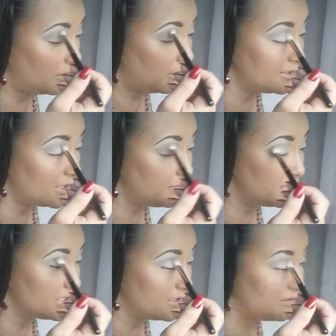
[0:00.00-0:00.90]
Alright, type
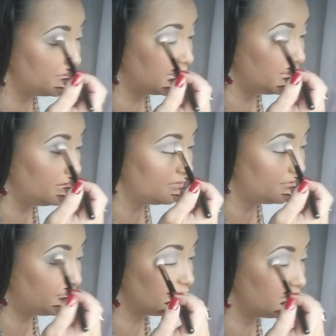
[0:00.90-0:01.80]
this in. You ready?
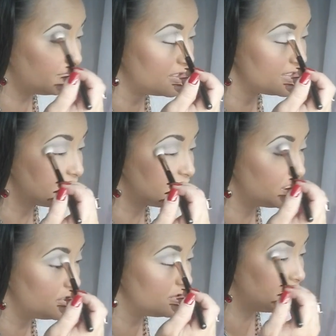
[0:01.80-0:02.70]
For where it says
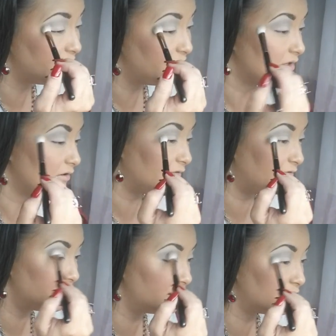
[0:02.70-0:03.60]
to
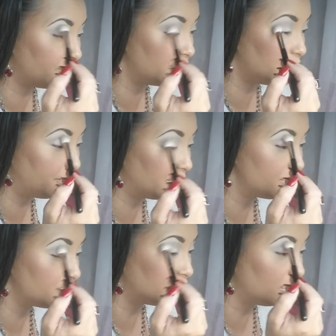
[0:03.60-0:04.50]
Villarreal
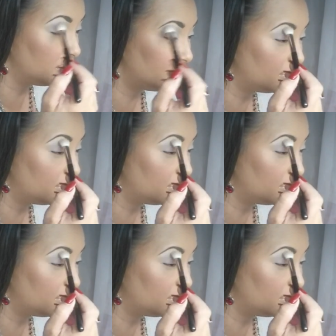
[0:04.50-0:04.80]
printer.